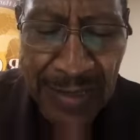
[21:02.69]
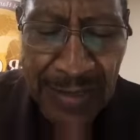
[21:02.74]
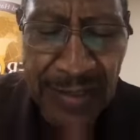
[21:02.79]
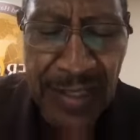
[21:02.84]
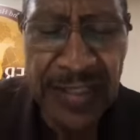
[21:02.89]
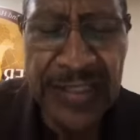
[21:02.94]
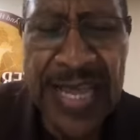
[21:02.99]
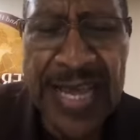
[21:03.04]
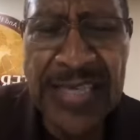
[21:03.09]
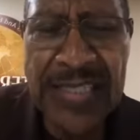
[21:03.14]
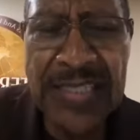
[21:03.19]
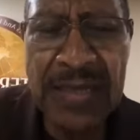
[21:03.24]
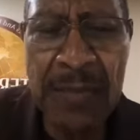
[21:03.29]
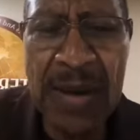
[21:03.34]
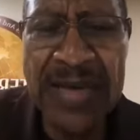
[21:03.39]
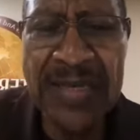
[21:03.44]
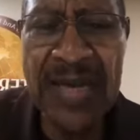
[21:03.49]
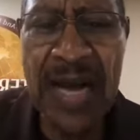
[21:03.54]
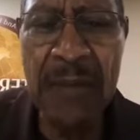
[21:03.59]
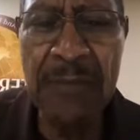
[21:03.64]
the next
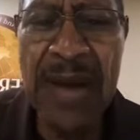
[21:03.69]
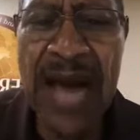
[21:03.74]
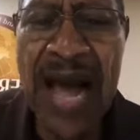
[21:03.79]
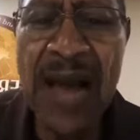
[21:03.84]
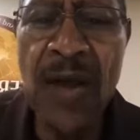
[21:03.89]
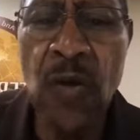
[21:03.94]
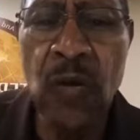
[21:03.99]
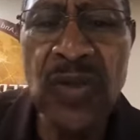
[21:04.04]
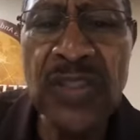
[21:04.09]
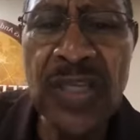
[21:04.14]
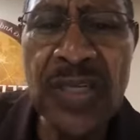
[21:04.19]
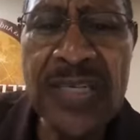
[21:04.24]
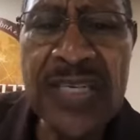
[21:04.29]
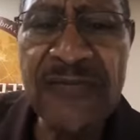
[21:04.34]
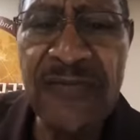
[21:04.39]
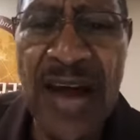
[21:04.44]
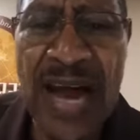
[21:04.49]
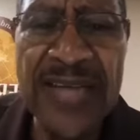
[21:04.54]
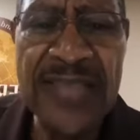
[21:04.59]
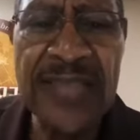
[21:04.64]
somebody come by was the
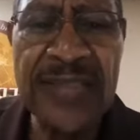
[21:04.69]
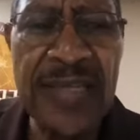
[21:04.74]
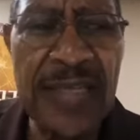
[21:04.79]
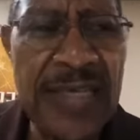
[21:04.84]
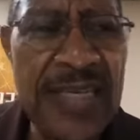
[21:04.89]
Levite. The